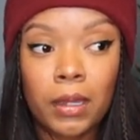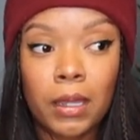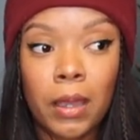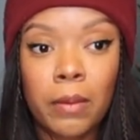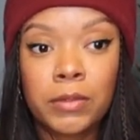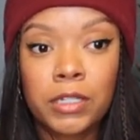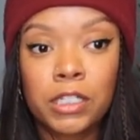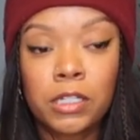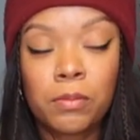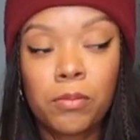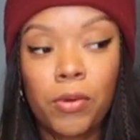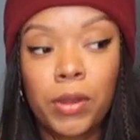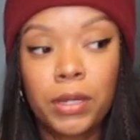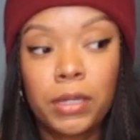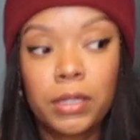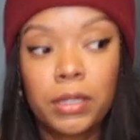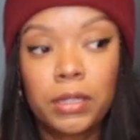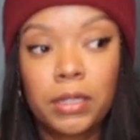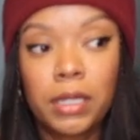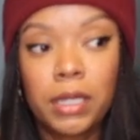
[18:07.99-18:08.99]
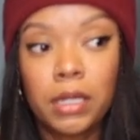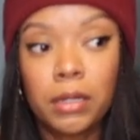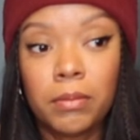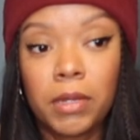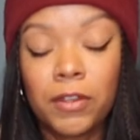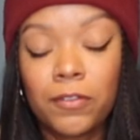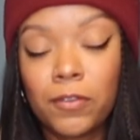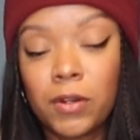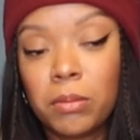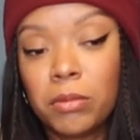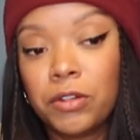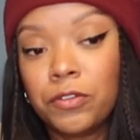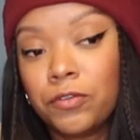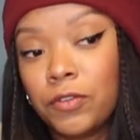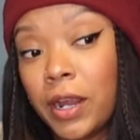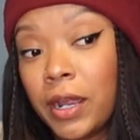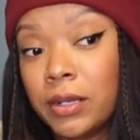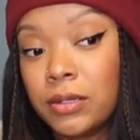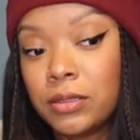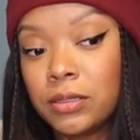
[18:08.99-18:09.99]
I'm disappointed in my former
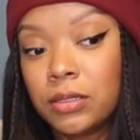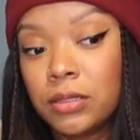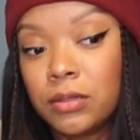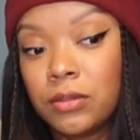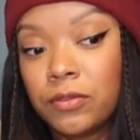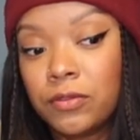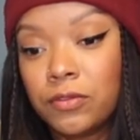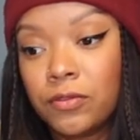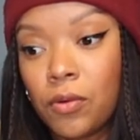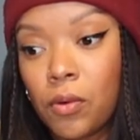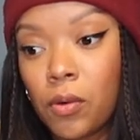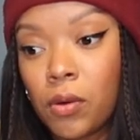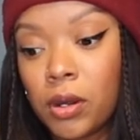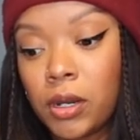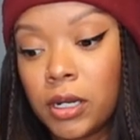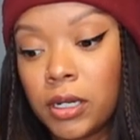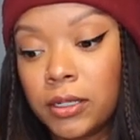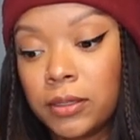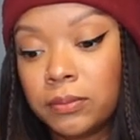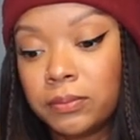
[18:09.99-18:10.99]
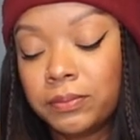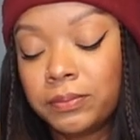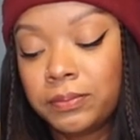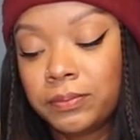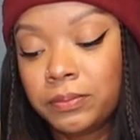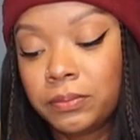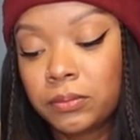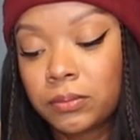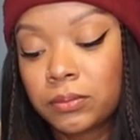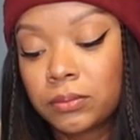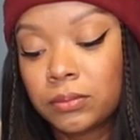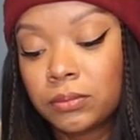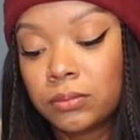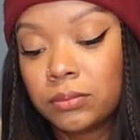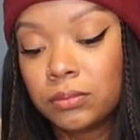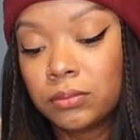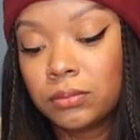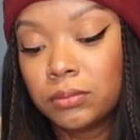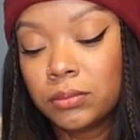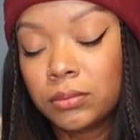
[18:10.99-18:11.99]
friend for
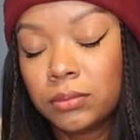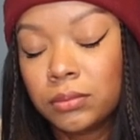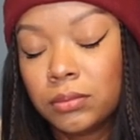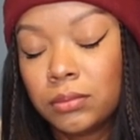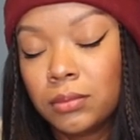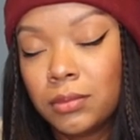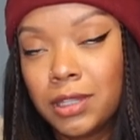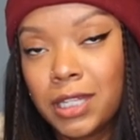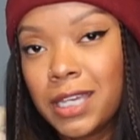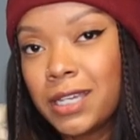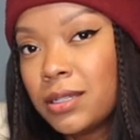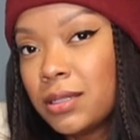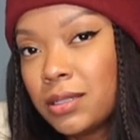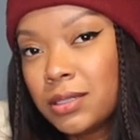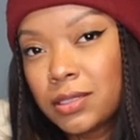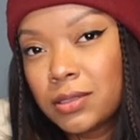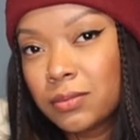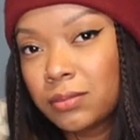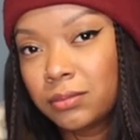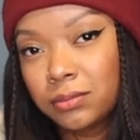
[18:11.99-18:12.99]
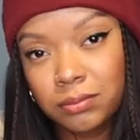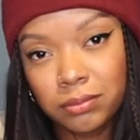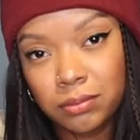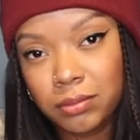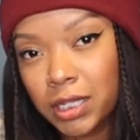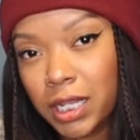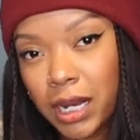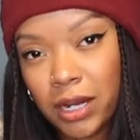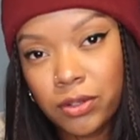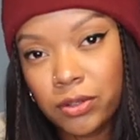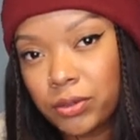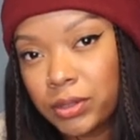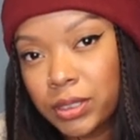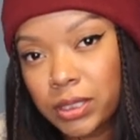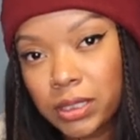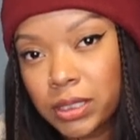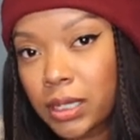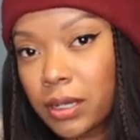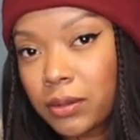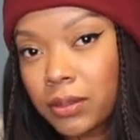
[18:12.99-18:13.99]
things that I don't need
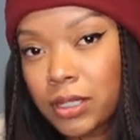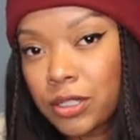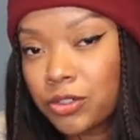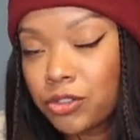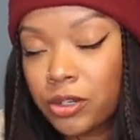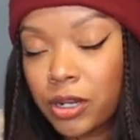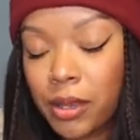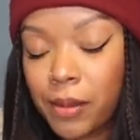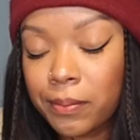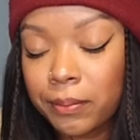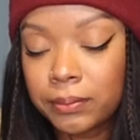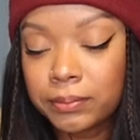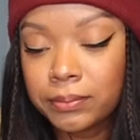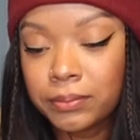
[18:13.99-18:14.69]
to say on the internet.